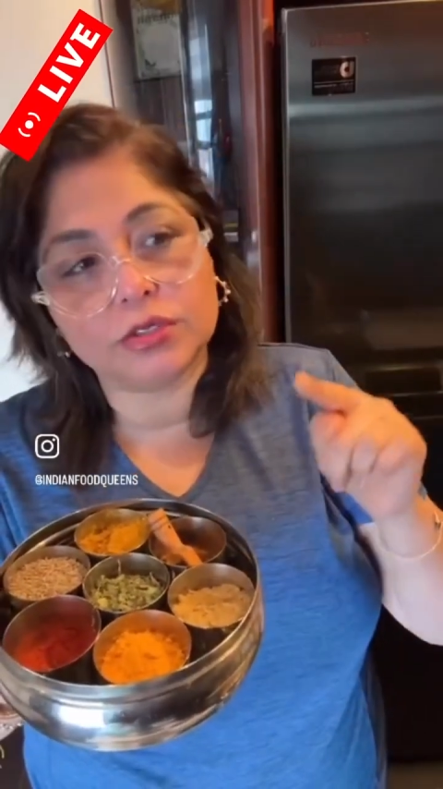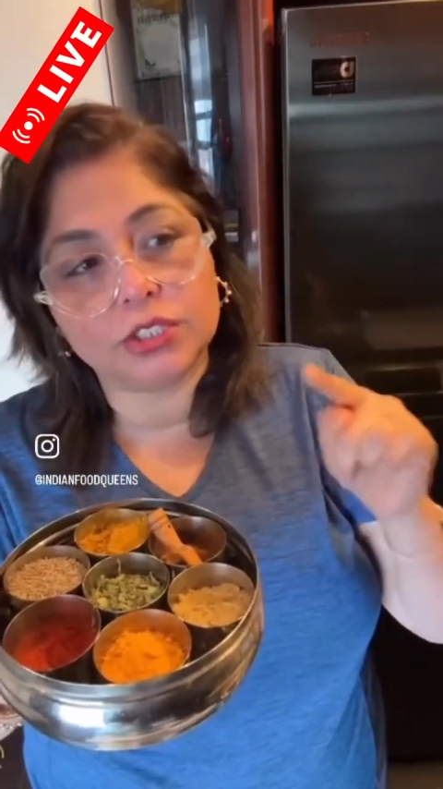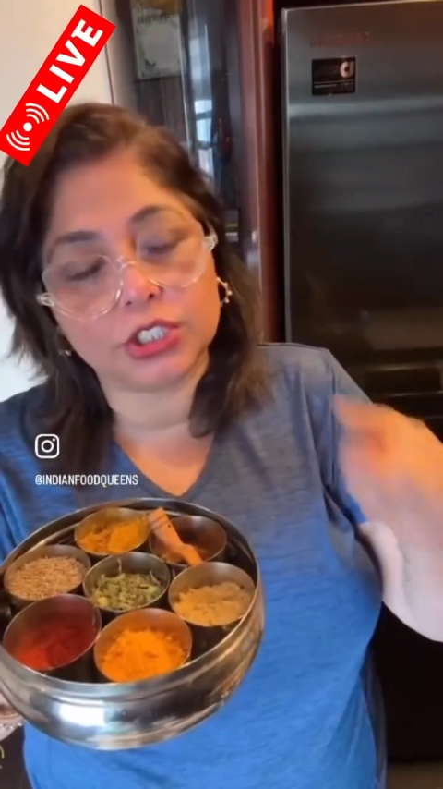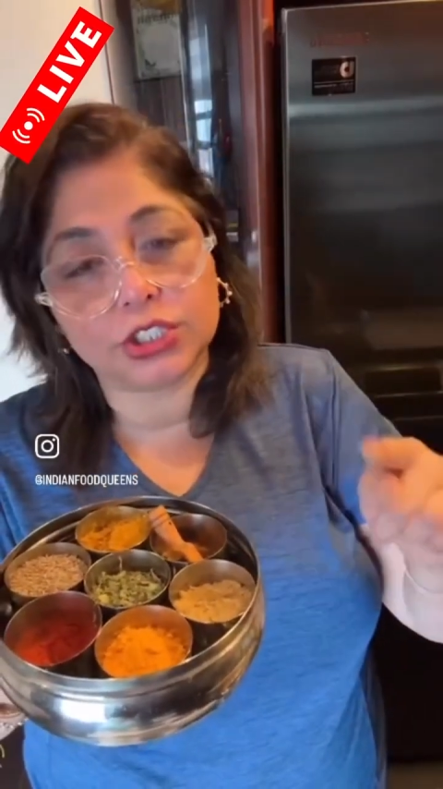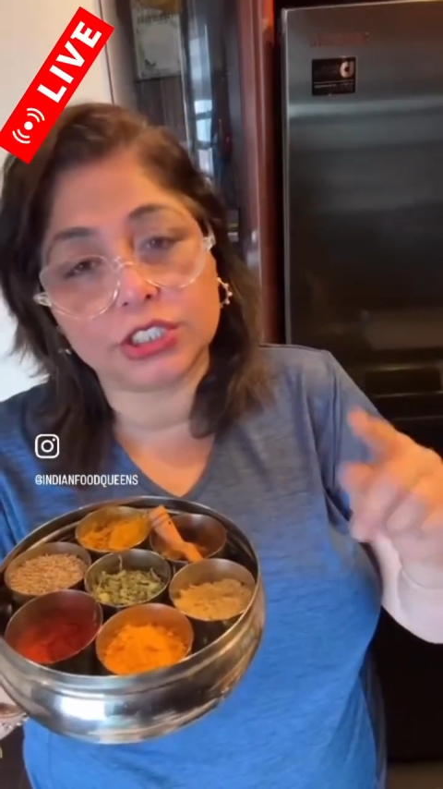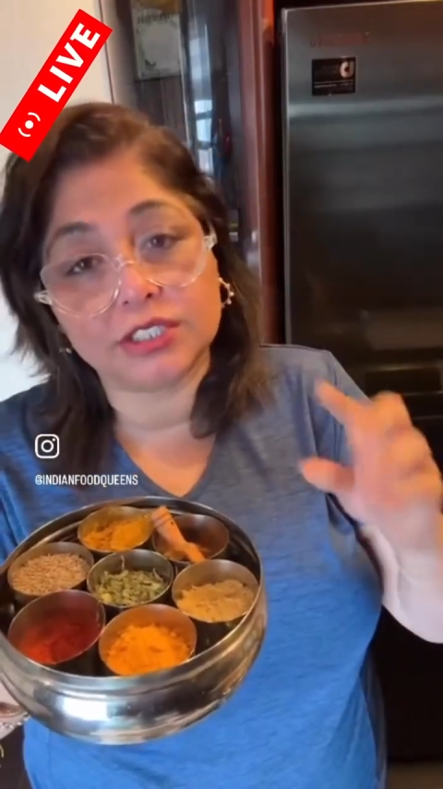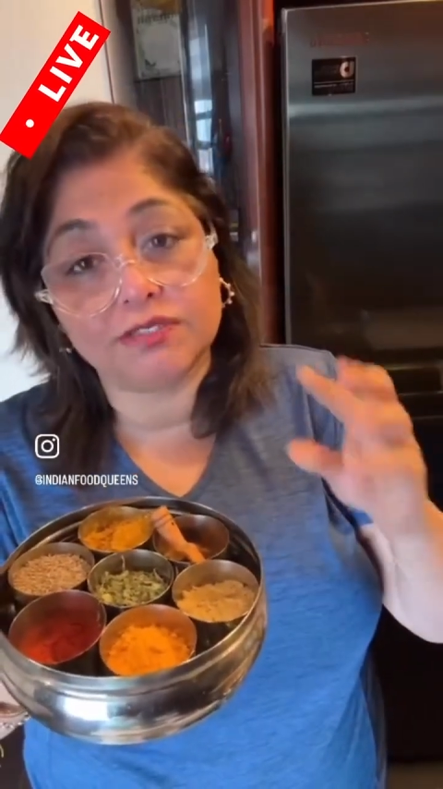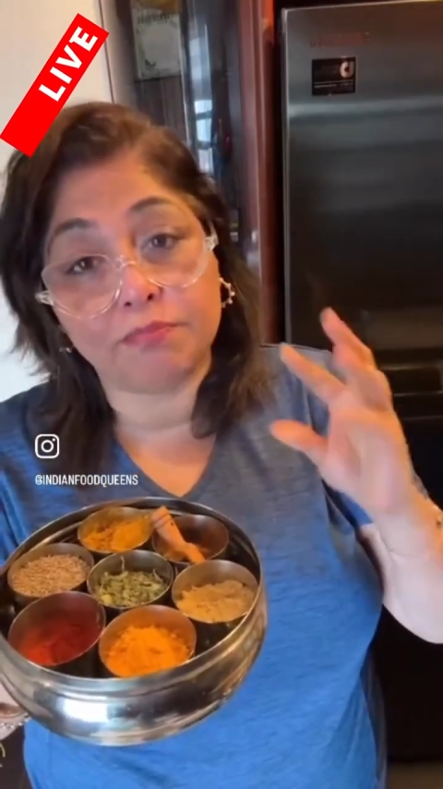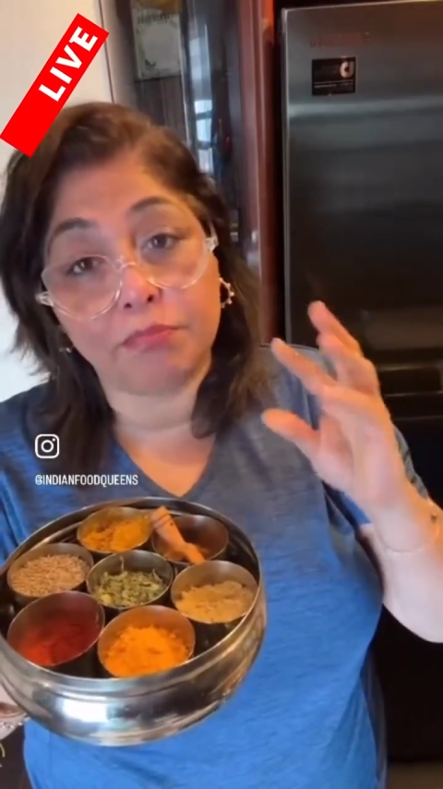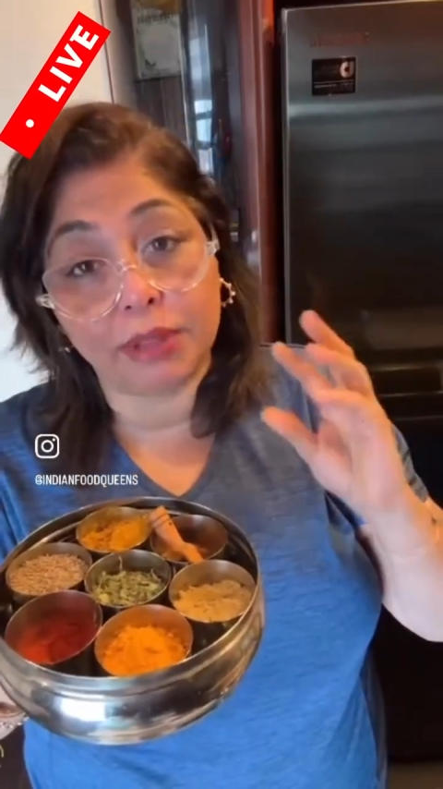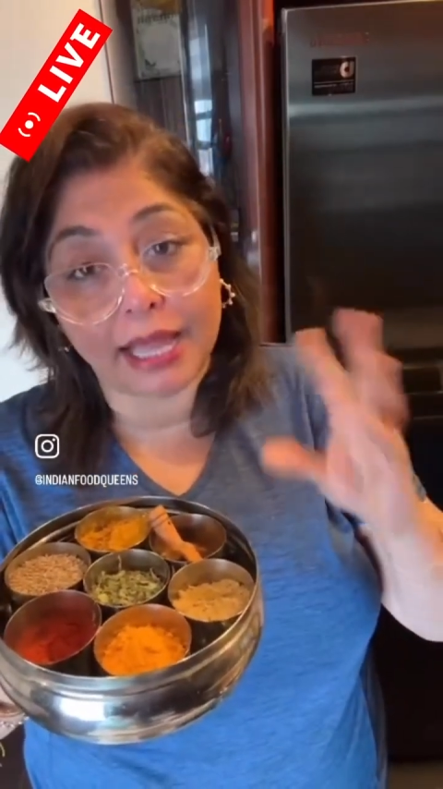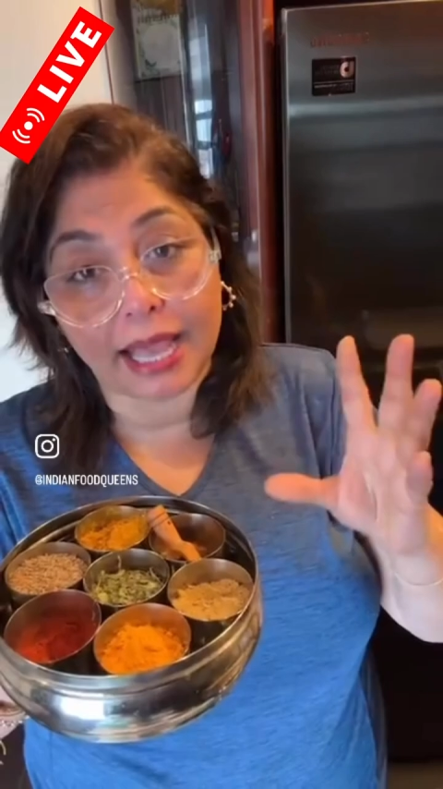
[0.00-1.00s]
dishes
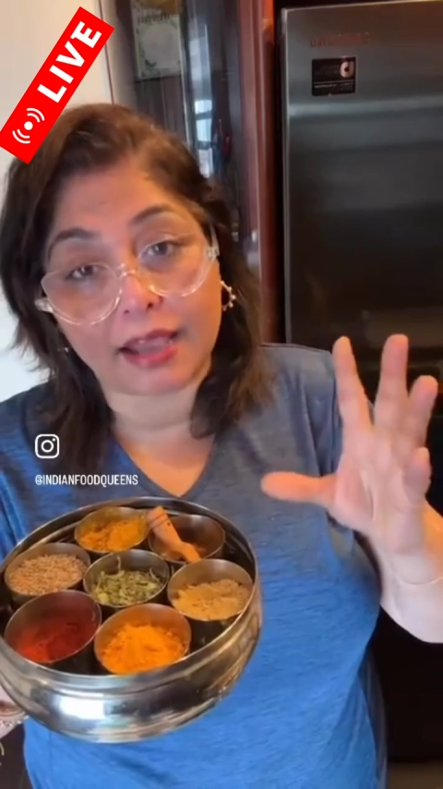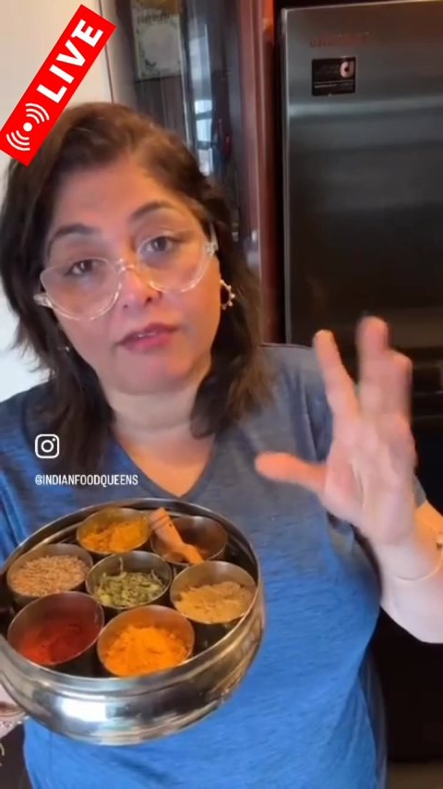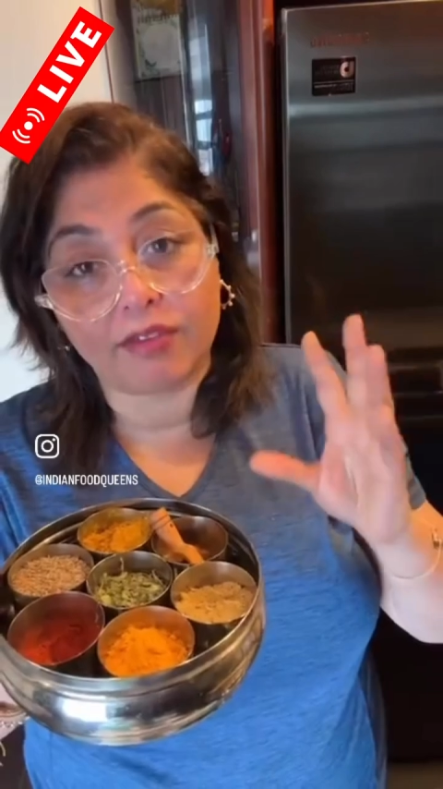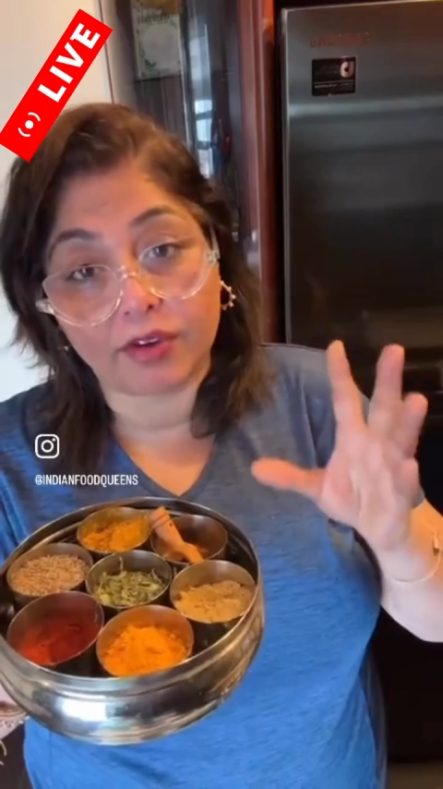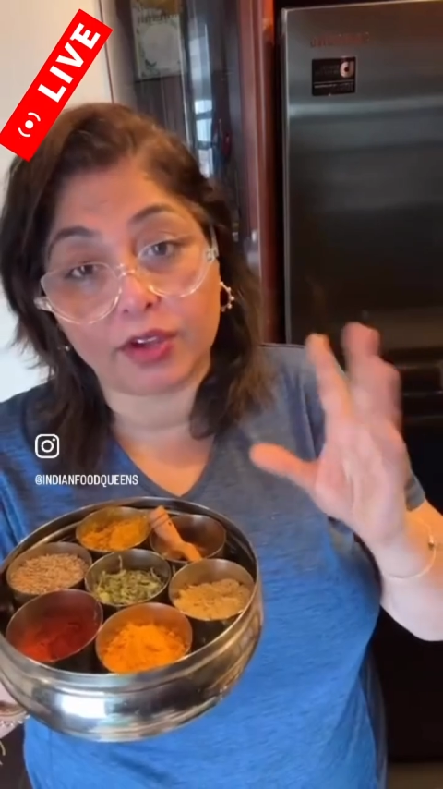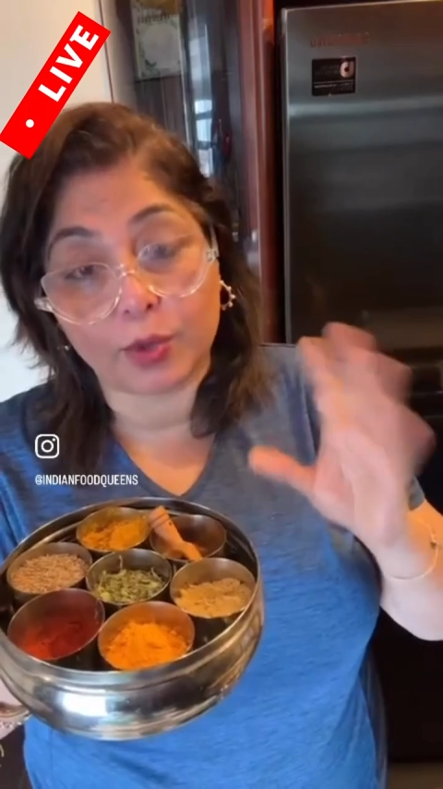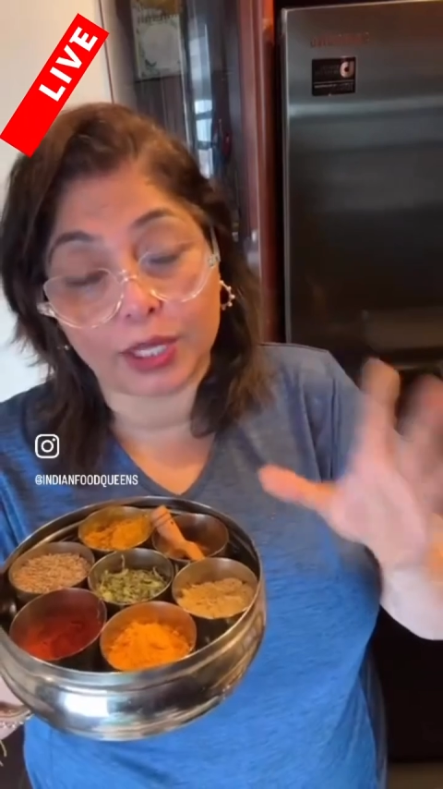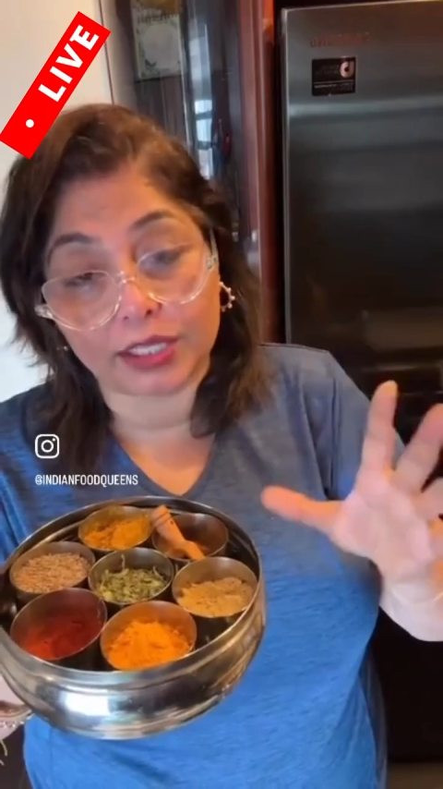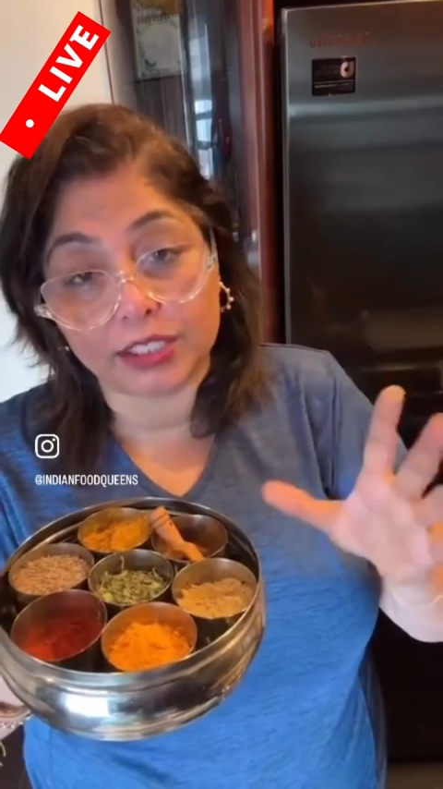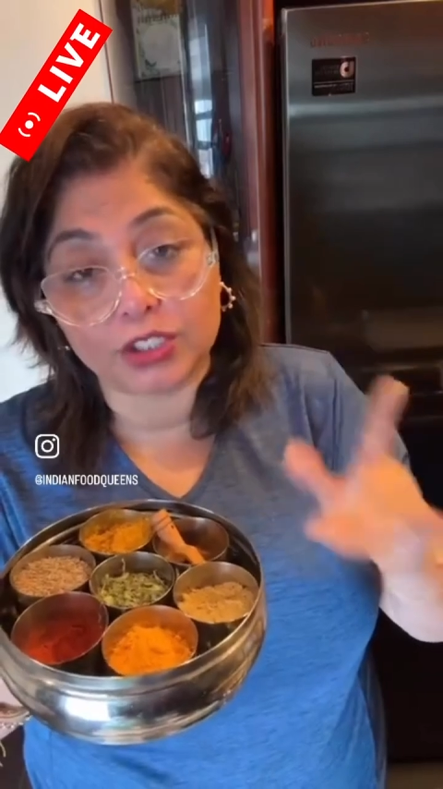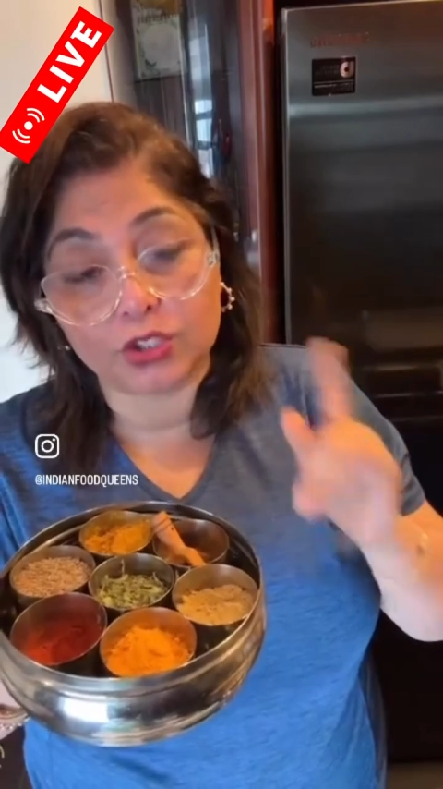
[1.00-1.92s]
black very quickly.